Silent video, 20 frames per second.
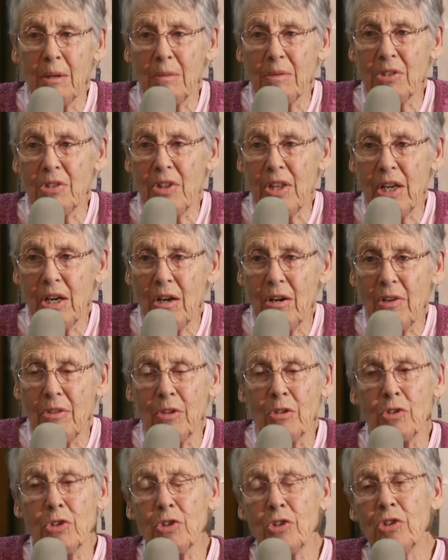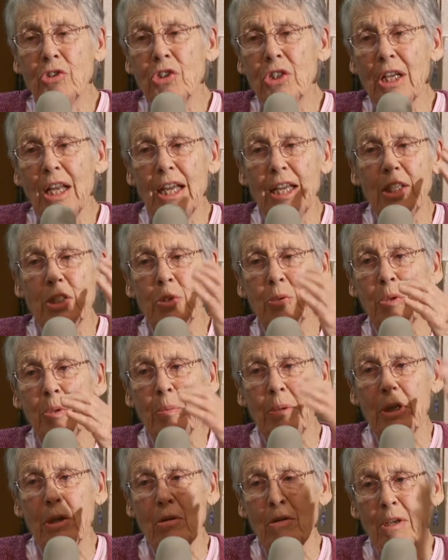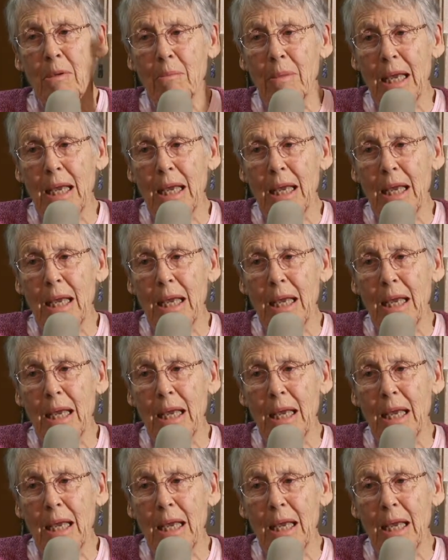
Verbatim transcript: it was there, and those searchlights would be going